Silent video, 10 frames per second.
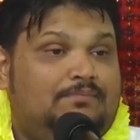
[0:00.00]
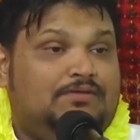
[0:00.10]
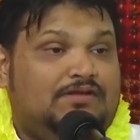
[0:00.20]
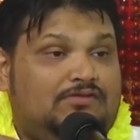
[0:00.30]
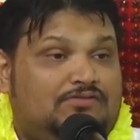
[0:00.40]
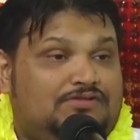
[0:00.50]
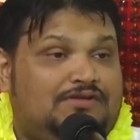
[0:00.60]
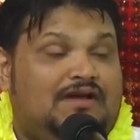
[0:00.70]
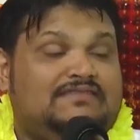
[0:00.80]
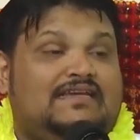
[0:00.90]
putting kush
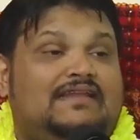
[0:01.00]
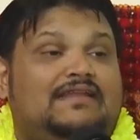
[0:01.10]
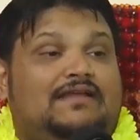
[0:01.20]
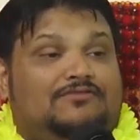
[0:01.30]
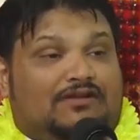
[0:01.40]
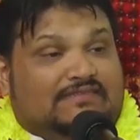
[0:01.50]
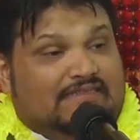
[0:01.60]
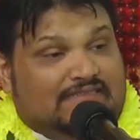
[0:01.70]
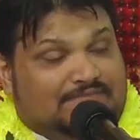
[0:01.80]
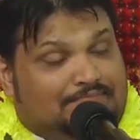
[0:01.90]
grass, and then
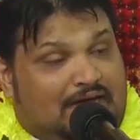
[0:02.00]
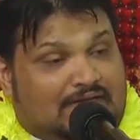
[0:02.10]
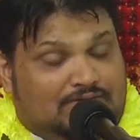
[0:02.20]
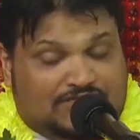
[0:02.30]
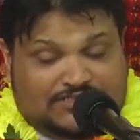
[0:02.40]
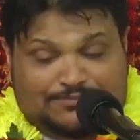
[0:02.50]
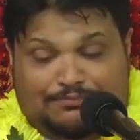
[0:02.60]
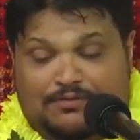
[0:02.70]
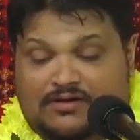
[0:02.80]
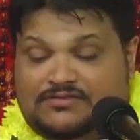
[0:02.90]
resting his mat or his
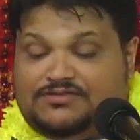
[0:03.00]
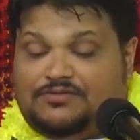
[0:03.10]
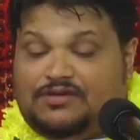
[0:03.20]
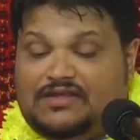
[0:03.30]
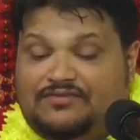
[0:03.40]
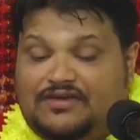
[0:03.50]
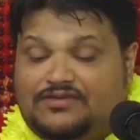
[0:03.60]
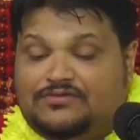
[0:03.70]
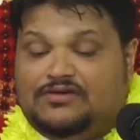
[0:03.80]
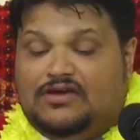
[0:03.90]
sponge or whatever
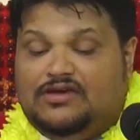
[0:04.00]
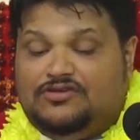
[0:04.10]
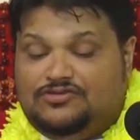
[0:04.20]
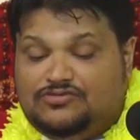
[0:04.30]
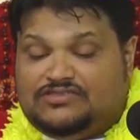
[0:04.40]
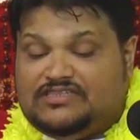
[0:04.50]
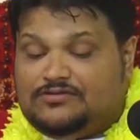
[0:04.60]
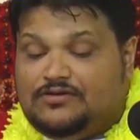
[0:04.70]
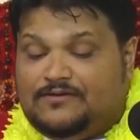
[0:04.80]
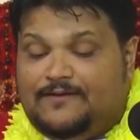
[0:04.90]
you, you sit
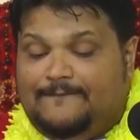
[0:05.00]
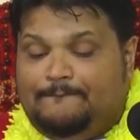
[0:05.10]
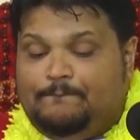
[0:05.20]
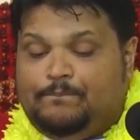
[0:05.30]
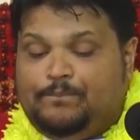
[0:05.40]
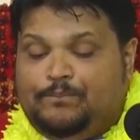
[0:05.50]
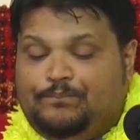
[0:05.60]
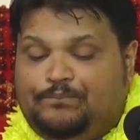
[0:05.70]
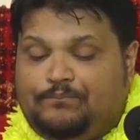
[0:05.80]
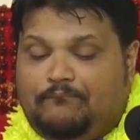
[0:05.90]
on.
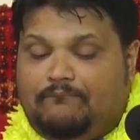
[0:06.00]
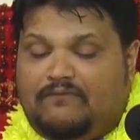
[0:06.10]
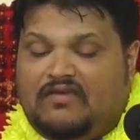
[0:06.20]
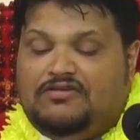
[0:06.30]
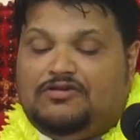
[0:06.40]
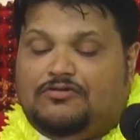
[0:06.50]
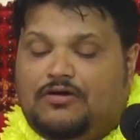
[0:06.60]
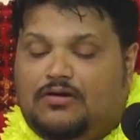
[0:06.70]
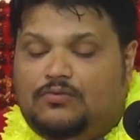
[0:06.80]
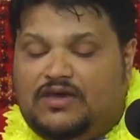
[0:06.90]
The
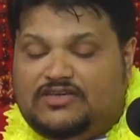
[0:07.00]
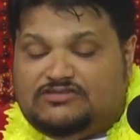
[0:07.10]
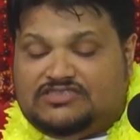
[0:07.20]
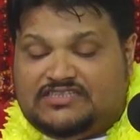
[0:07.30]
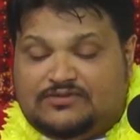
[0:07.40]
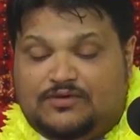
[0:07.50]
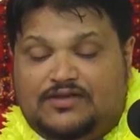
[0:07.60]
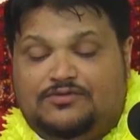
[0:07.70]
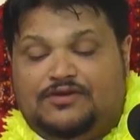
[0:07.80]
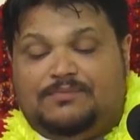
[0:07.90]
ground where you sit
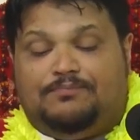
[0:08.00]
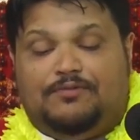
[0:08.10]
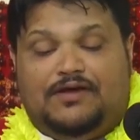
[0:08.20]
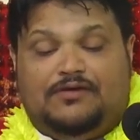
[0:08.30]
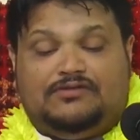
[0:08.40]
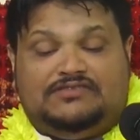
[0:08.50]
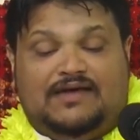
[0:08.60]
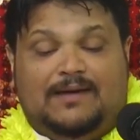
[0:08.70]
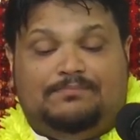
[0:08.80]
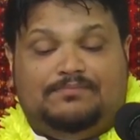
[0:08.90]
when doing prayer or
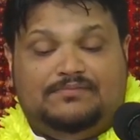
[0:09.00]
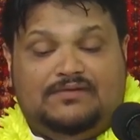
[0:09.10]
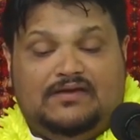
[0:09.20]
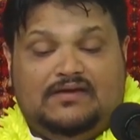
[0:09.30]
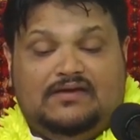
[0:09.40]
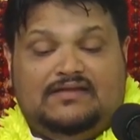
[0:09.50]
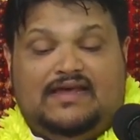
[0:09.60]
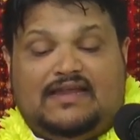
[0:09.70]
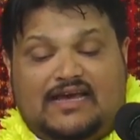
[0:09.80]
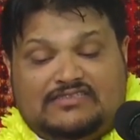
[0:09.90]
job
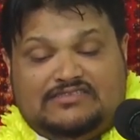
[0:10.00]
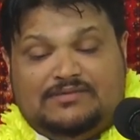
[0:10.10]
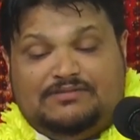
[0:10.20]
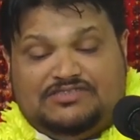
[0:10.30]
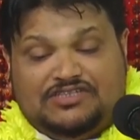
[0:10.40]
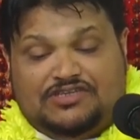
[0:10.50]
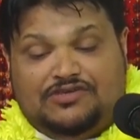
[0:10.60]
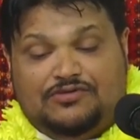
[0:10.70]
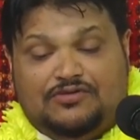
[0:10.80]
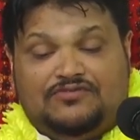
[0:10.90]
that has to be
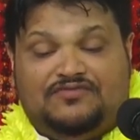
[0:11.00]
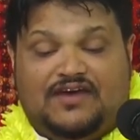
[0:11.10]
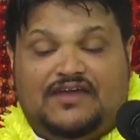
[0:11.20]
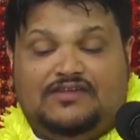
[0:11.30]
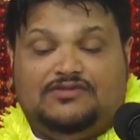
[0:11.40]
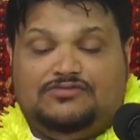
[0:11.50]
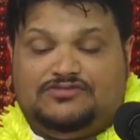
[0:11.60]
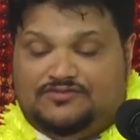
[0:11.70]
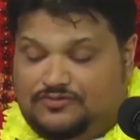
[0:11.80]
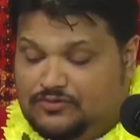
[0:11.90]
secured via the
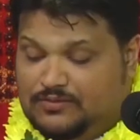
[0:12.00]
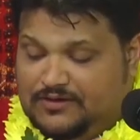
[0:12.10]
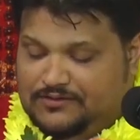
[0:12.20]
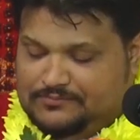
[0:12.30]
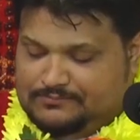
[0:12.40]
use of gobar